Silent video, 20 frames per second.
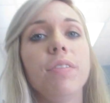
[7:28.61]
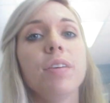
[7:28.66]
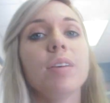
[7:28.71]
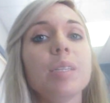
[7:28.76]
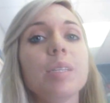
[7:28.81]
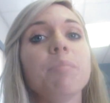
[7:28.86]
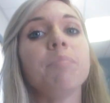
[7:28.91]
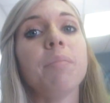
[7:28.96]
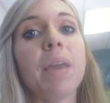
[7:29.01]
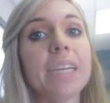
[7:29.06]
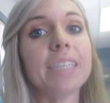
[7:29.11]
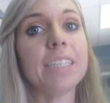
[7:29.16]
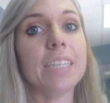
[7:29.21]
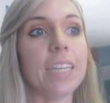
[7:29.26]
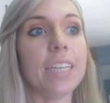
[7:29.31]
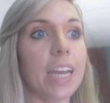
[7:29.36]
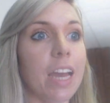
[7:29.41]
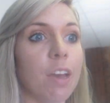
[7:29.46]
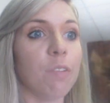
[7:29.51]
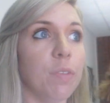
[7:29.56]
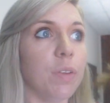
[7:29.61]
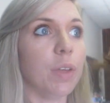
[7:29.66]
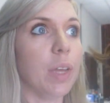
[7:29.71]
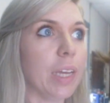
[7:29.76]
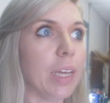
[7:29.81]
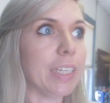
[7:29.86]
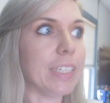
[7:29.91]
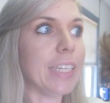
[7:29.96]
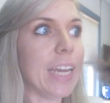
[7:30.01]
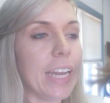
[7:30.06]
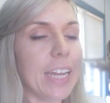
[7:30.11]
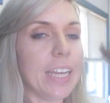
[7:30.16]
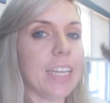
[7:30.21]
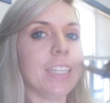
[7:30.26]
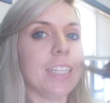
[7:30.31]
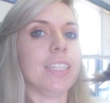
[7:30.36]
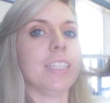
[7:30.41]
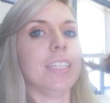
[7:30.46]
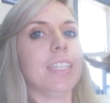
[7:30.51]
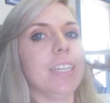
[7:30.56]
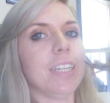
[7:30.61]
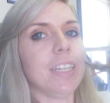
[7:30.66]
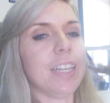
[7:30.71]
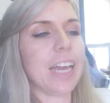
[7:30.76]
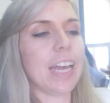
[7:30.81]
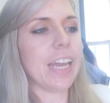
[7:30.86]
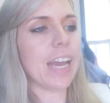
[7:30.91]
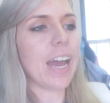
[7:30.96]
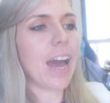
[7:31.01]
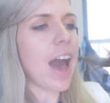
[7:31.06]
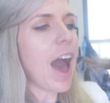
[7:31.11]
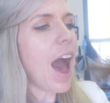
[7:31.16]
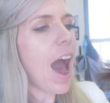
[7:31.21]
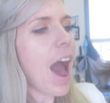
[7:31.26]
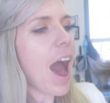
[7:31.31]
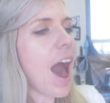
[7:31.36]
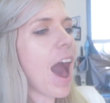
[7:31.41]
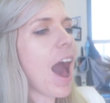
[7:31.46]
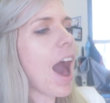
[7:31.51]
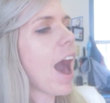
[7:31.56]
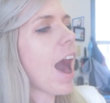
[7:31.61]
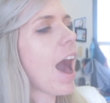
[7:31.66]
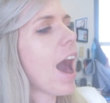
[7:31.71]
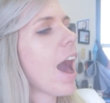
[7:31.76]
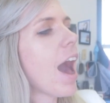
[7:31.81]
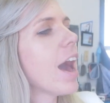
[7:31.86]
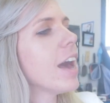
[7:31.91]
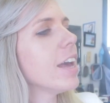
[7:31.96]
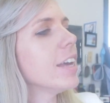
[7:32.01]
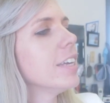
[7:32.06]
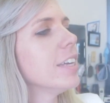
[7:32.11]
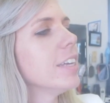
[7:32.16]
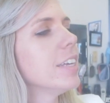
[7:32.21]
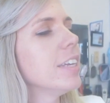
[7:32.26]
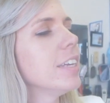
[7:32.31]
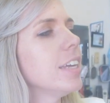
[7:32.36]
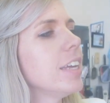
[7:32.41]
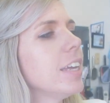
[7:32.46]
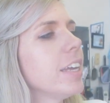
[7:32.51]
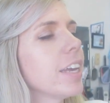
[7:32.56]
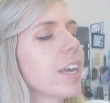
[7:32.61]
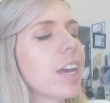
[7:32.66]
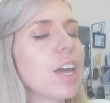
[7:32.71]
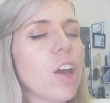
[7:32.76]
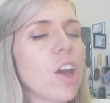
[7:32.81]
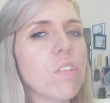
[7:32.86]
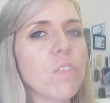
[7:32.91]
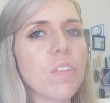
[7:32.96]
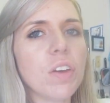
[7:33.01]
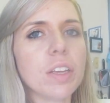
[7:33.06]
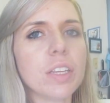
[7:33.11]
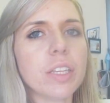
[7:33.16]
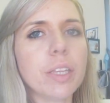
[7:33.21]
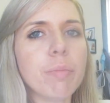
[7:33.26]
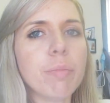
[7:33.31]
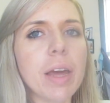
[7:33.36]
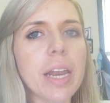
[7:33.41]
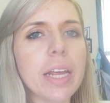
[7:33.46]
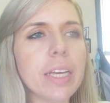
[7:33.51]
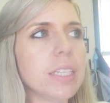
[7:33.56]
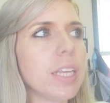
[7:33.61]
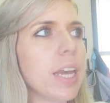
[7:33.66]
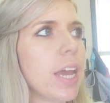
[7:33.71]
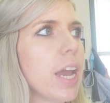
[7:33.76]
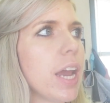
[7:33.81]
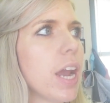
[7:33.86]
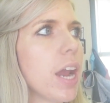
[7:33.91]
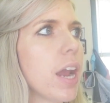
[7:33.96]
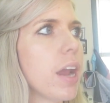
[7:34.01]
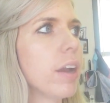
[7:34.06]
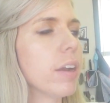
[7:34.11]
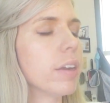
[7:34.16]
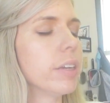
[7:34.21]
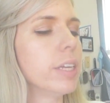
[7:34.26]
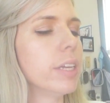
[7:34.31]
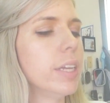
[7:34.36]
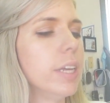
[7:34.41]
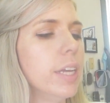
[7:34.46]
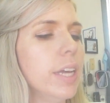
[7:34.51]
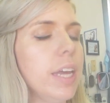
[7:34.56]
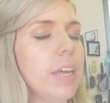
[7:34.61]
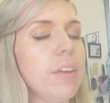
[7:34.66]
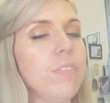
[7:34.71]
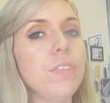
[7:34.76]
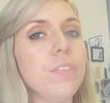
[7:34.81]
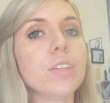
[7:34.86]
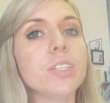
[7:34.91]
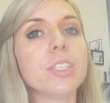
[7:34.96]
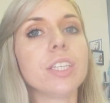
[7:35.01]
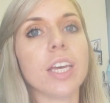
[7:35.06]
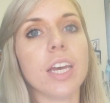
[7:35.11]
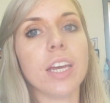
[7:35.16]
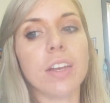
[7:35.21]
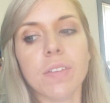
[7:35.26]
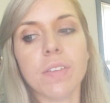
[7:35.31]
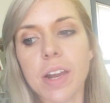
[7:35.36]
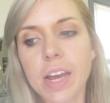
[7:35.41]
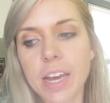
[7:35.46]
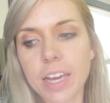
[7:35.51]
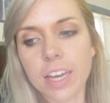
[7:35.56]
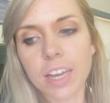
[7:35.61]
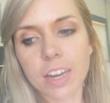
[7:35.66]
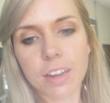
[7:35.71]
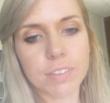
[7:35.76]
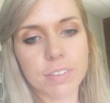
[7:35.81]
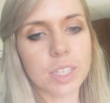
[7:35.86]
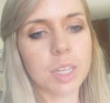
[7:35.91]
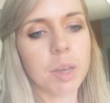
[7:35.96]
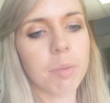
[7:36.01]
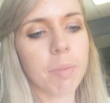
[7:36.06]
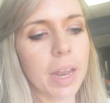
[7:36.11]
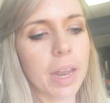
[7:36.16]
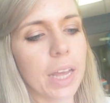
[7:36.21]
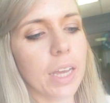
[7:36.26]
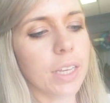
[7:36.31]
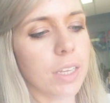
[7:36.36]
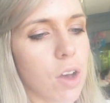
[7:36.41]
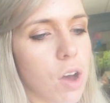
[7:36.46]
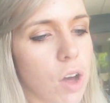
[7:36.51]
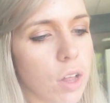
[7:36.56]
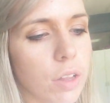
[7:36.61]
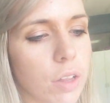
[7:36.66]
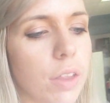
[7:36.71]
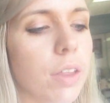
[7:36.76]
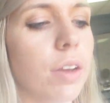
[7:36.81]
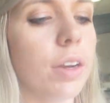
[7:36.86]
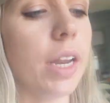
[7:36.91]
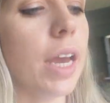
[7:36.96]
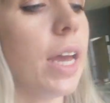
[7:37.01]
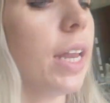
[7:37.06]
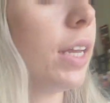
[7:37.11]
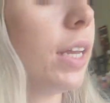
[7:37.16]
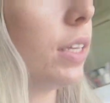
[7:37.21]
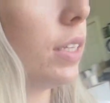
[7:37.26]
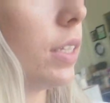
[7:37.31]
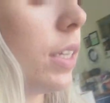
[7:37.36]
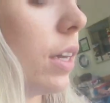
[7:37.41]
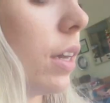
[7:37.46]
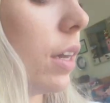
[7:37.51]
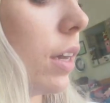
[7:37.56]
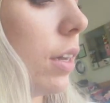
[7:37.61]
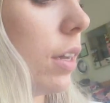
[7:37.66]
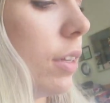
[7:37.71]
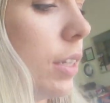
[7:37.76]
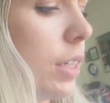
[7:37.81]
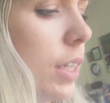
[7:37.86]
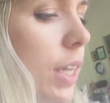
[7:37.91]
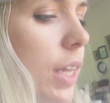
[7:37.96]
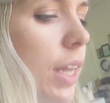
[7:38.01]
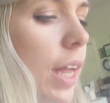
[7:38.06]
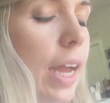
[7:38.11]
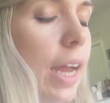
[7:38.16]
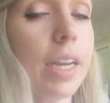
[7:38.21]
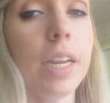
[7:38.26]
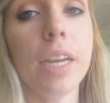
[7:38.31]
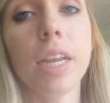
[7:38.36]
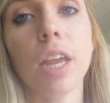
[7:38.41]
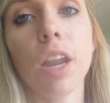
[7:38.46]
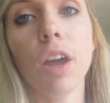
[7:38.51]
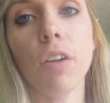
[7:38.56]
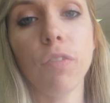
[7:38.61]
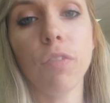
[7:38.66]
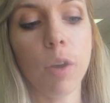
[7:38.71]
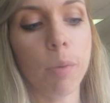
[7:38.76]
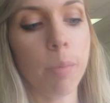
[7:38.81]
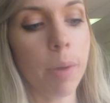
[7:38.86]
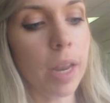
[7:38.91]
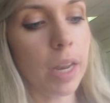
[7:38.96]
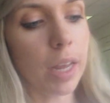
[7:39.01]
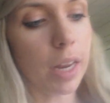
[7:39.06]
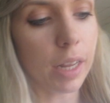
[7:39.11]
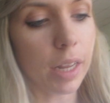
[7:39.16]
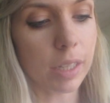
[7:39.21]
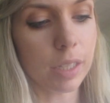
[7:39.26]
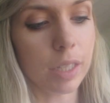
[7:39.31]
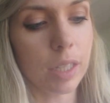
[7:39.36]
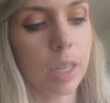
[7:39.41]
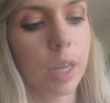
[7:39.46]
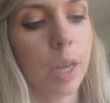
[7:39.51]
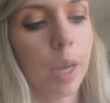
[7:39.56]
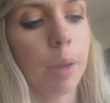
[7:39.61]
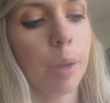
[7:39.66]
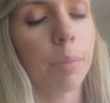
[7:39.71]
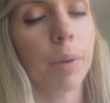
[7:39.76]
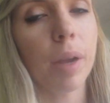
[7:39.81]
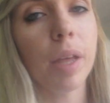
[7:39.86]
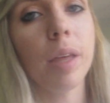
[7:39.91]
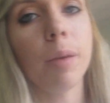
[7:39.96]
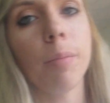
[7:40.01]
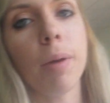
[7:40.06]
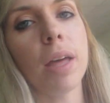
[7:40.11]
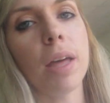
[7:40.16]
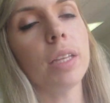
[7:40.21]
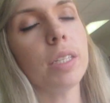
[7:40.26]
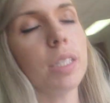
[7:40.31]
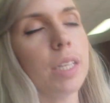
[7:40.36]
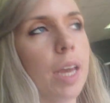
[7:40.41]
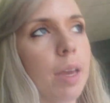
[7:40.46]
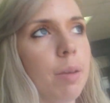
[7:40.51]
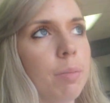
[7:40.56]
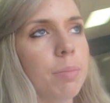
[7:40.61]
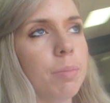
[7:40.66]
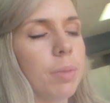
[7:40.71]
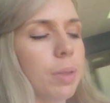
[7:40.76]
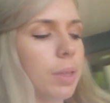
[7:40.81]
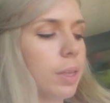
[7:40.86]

feels amazing to have dead ends. Like, ah, cut off somebody's hair. It feels good when I cut off all of their dead ends. Ugh. I need to cut off all my dead ends. Probably about the same